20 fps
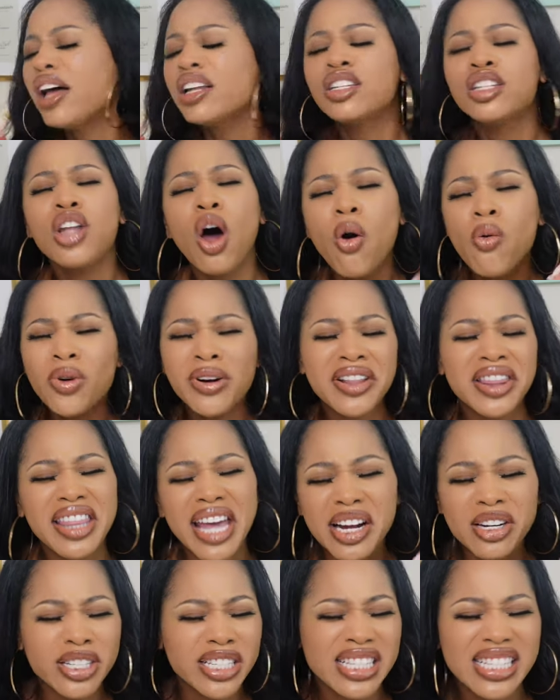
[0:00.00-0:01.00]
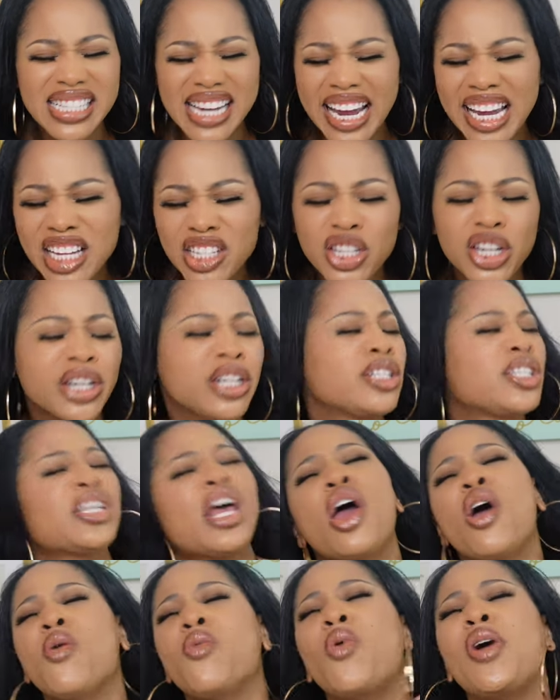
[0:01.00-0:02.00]
lower their standards
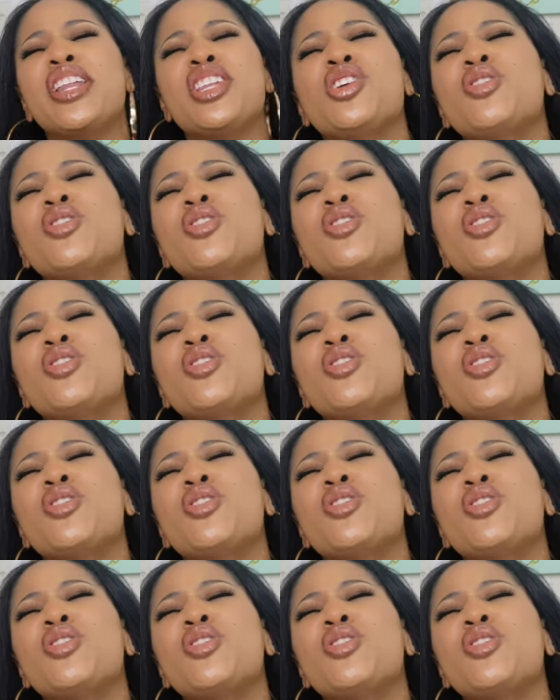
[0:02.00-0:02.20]
when